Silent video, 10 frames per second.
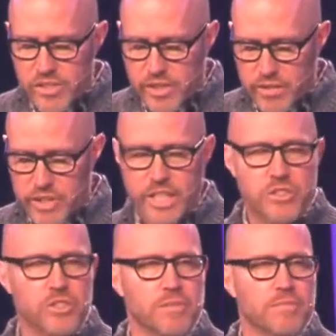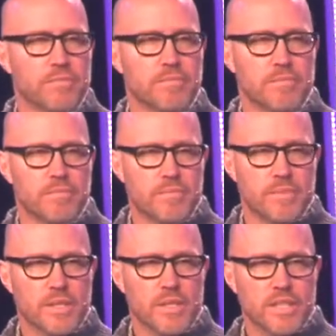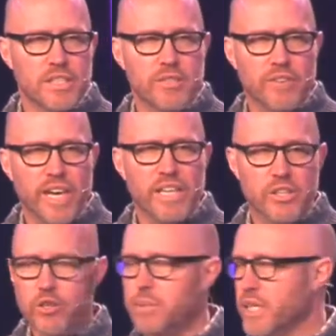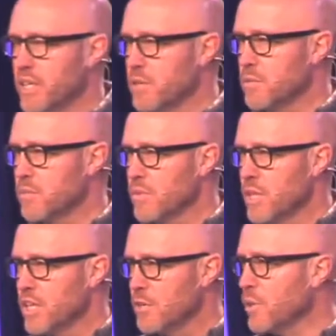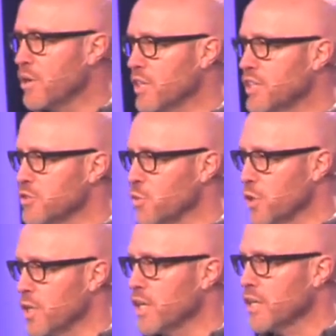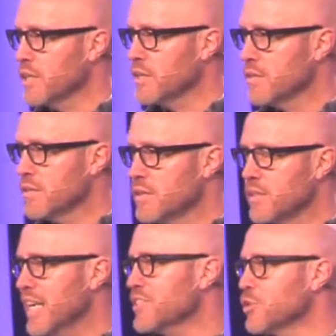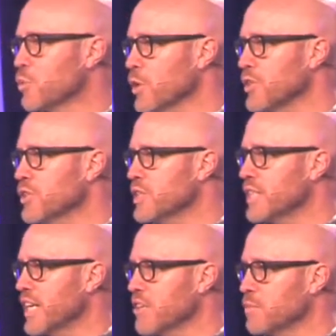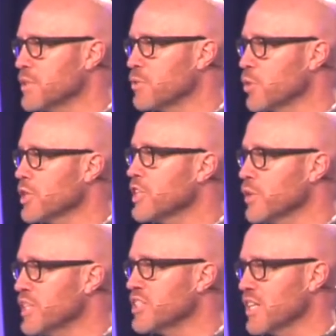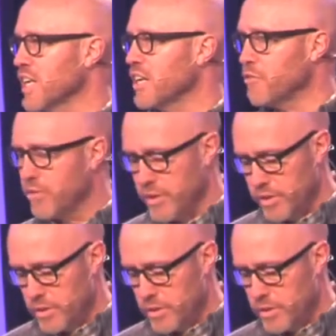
to the invitation. He's inviting you to become a part of His work. Not to work you to death, but to work you into life.